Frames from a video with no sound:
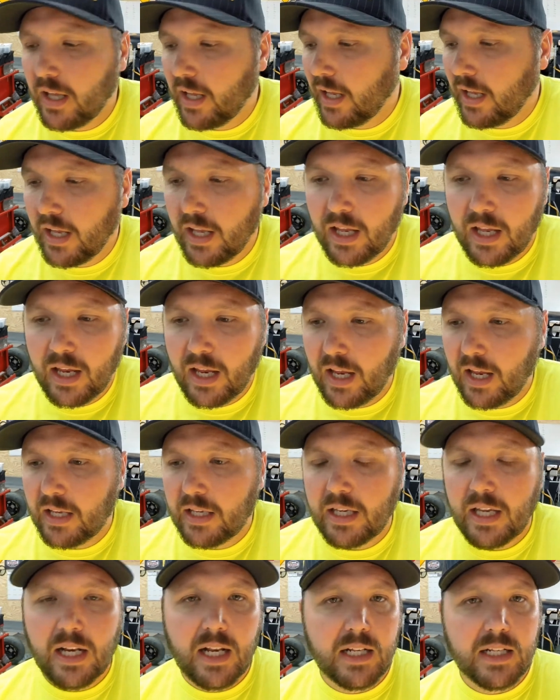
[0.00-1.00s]

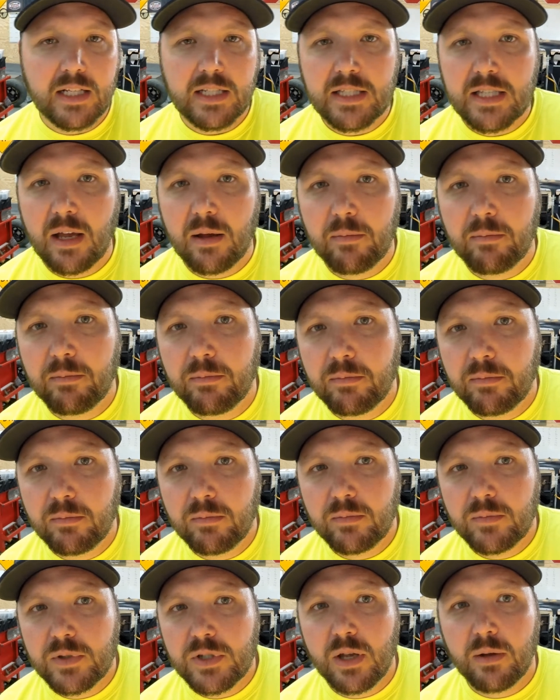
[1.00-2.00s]
and get into
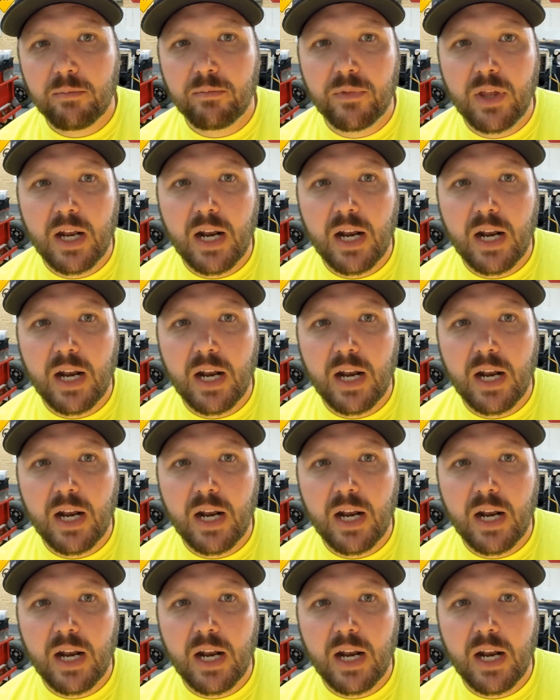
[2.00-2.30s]
something